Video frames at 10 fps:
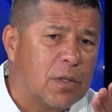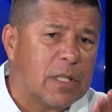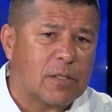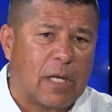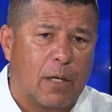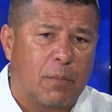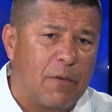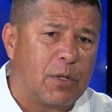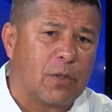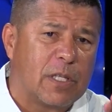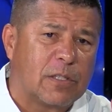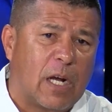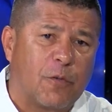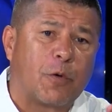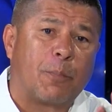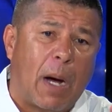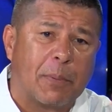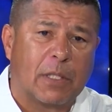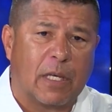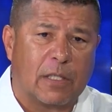God's your will. desire? Maybe your desire for
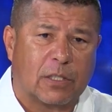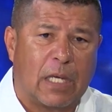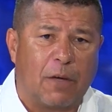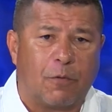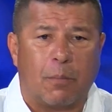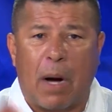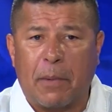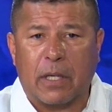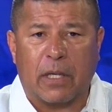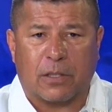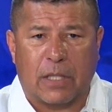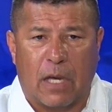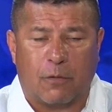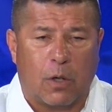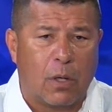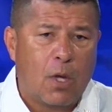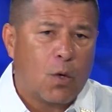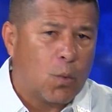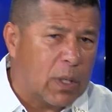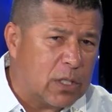Papa to get saved or Mama get saved, or
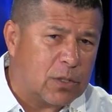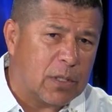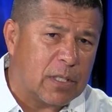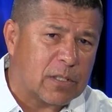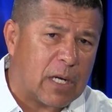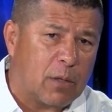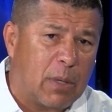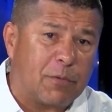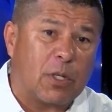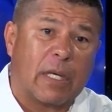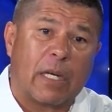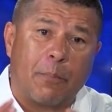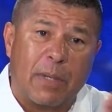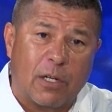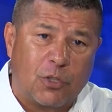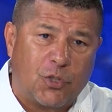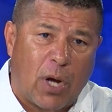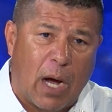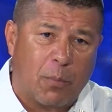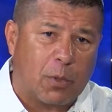what is your desire? Maybe to get a better
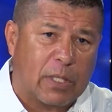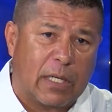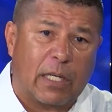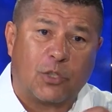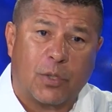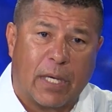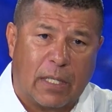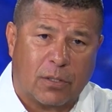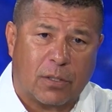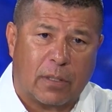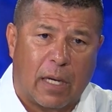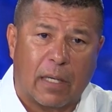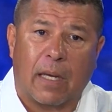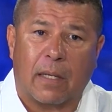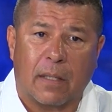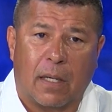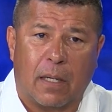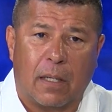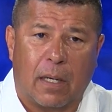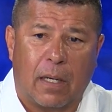job or get education,
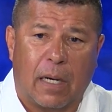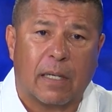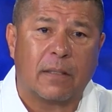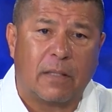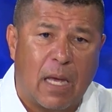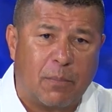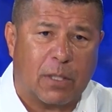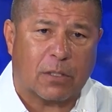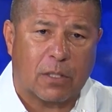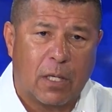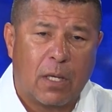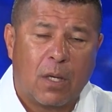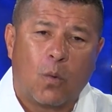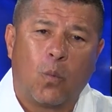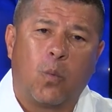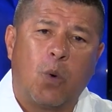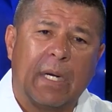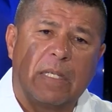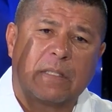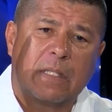academics.
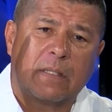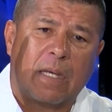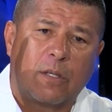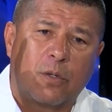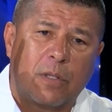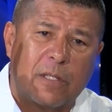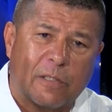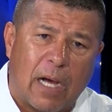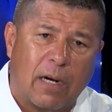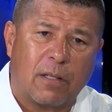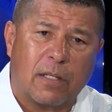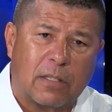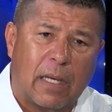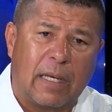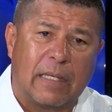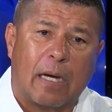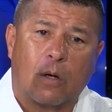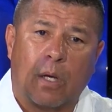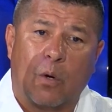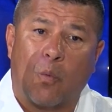What is it that you desire? There's in,
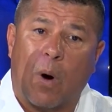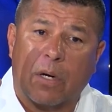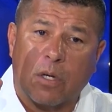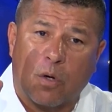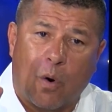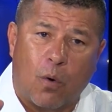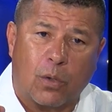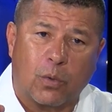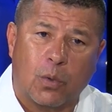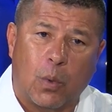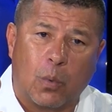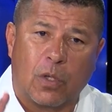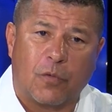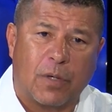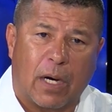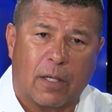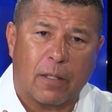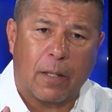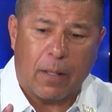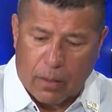in one accord to the will of
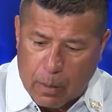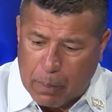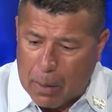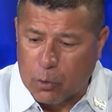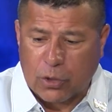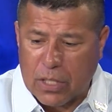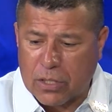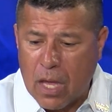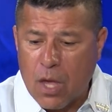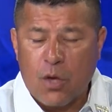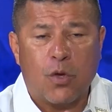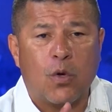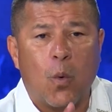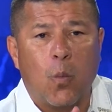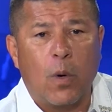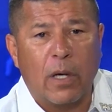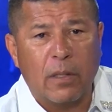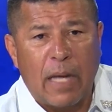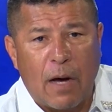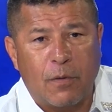God. The Bible says you
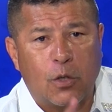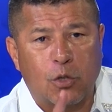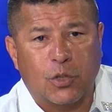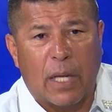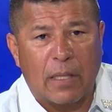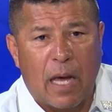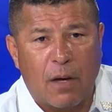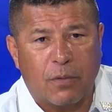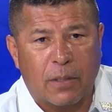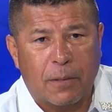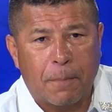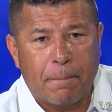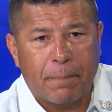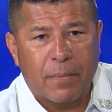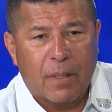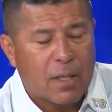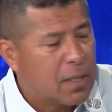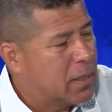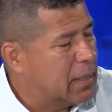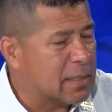will have it, you shall have it.
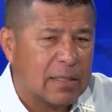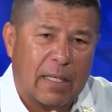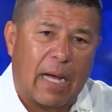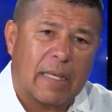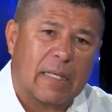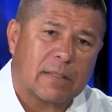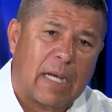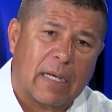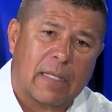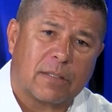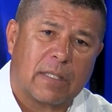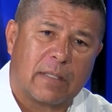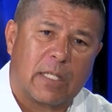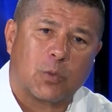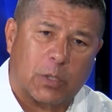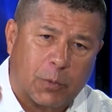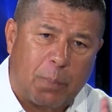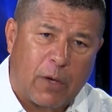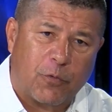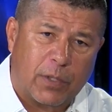Listen, I can, I can say this
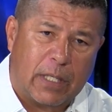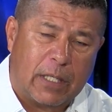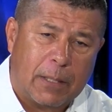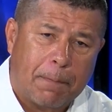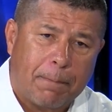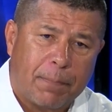respectfully,